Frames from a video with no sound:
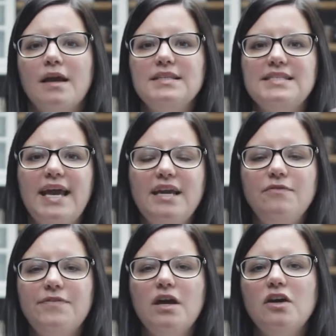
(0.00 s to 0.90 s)

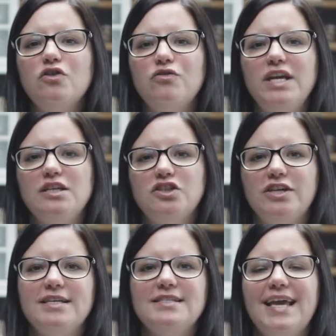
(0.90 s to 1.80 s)
Save the
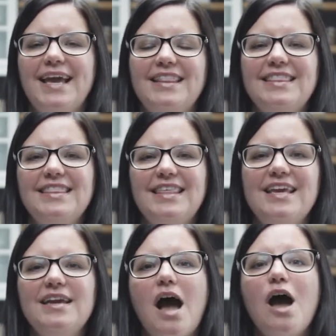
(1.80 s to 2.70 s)
creatures in the
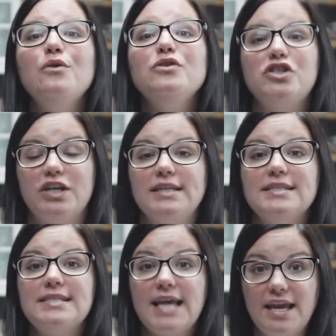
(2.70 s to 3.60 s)
ocean.
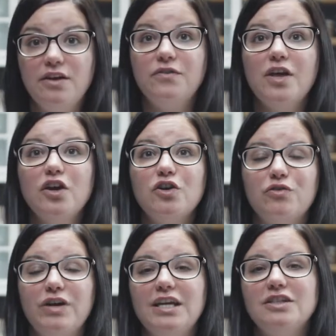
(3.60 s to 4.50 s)
Save the
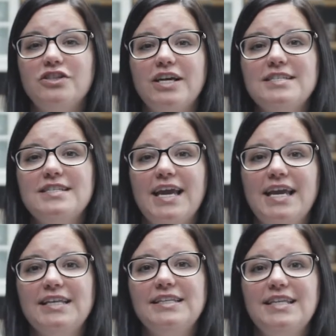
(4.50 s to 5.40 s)
creatures
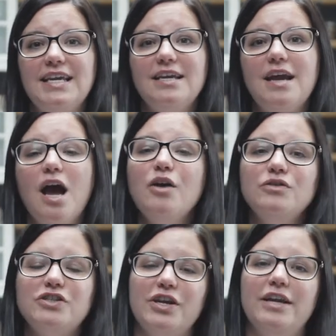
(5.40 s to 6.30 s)
in the
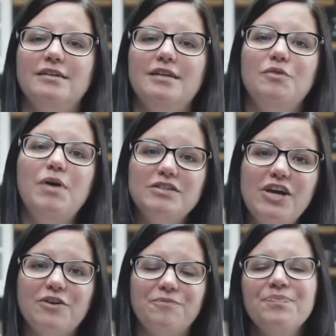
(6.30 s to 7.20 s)
ocean. Well
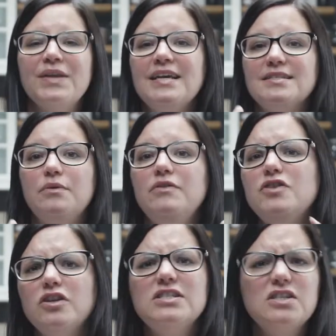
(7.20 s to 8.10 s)
done. So we've
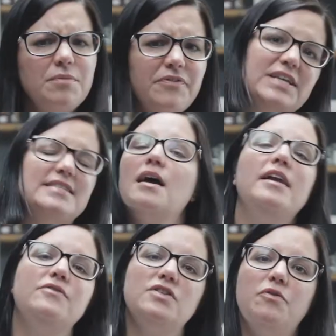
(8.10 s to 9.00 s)
done some of this
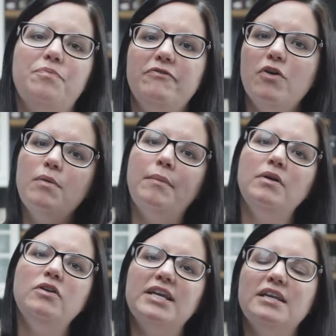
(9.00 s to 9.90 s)
kind of stuff before when we
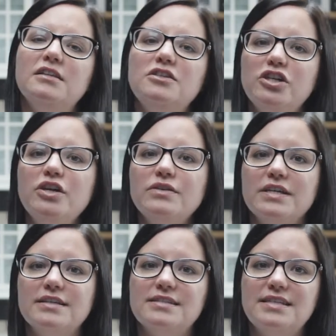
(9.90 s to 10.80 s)
were looking at the
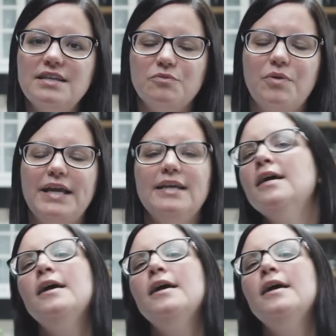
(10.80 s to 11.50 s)
Tudors, didn't we?